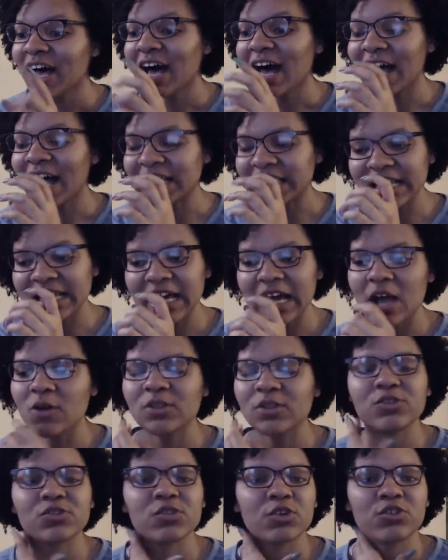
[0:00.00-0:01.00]
I think I
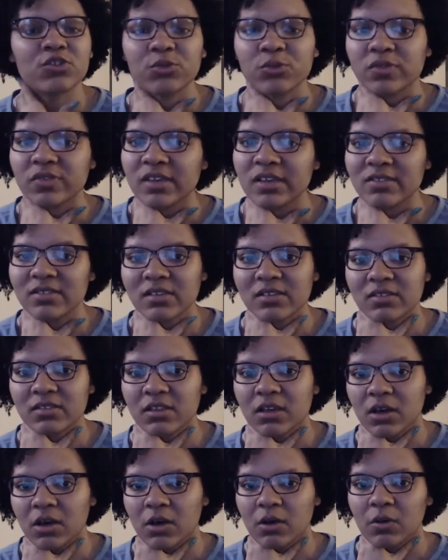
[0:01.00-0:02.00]
only saw 2 seasons
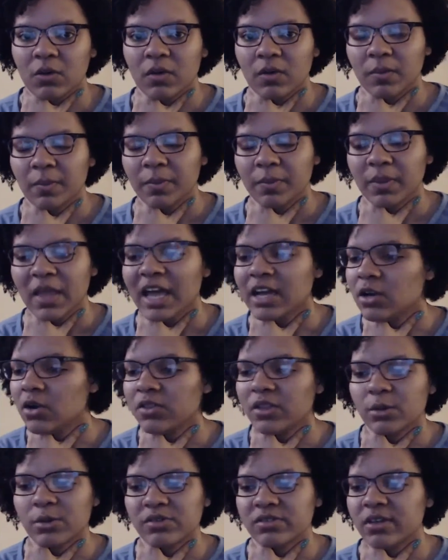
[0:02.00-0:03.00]
though. I know
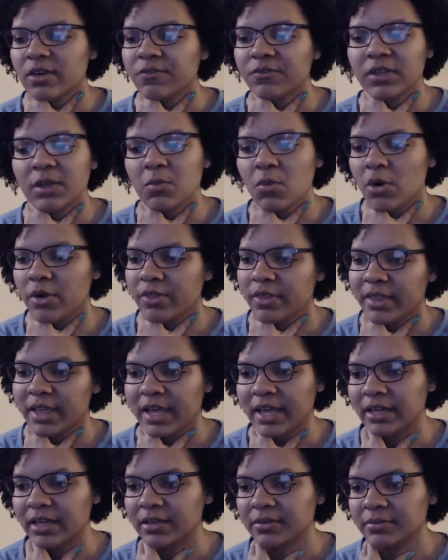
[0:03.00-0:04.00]
there was definitely more than
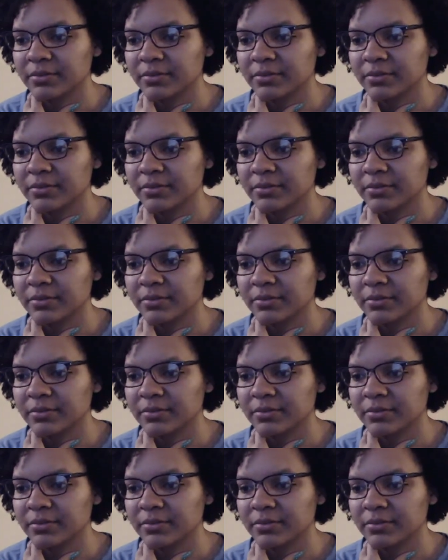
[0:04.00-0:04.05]
that.